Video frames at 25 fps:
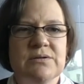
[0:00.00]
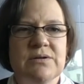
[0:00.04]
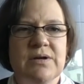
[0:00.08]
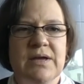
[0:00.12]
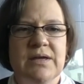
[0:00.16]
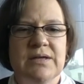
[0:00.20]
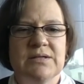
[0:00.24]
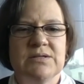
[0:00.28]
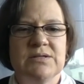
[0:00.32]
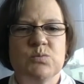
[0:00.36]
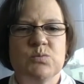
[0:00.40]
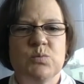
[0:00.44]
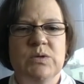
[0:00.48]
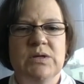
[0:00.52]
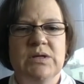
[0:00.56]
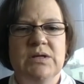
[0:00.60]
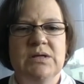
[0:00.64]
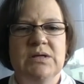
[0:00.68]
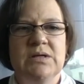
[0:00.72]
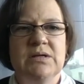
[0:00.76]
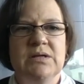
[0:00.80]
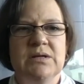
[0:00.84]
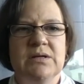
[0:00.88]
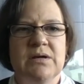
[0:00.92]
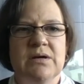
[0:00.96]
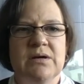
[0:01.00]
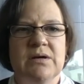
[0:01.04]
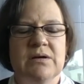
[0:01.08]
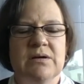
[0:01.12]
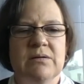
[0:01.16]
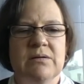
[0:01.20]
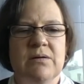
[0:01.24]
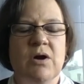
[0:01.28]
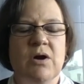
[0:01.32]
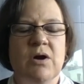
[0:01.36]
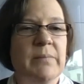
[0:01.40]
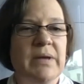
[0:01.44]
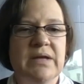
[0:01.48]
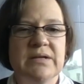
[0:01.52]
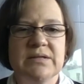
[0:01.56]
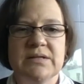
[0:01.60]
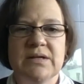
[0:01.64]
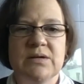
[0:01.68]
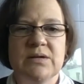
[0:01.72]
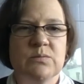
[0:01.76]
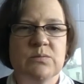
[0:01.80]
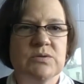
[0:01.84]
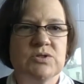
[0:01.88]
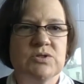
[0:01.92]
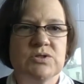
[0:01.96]
and we uh, our
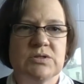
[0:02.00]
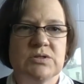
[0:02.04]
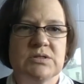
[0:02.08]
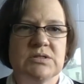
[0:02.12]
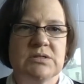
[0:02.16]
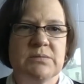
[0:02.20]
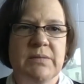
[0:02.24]
mandate was just